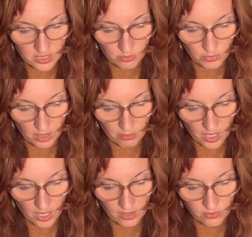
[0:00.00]
of my
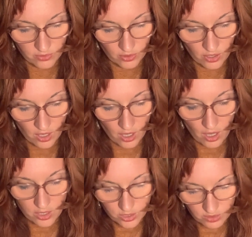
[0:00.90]
mind
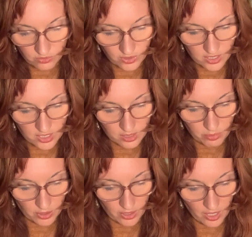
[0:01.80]
to feast
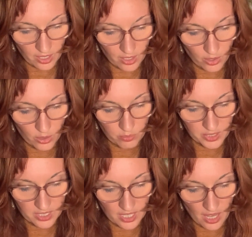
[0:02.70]
upon, and I hope
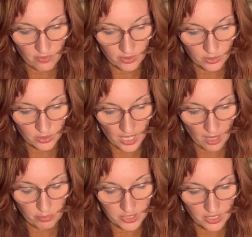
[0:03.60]
he'd have a good
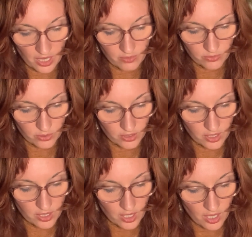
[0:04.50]
appetite for
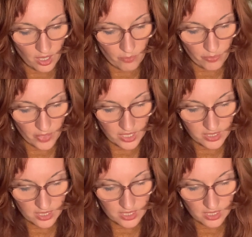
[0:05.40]
it." "My
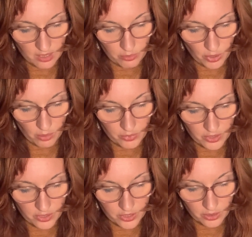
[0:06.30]
dear," said Bob,
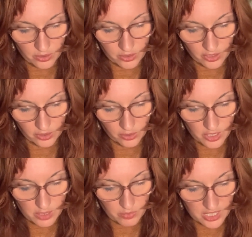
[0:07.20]
"the children,
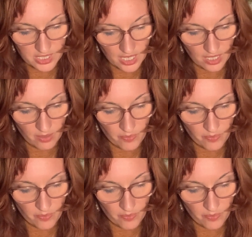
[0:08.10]
Christmas Day."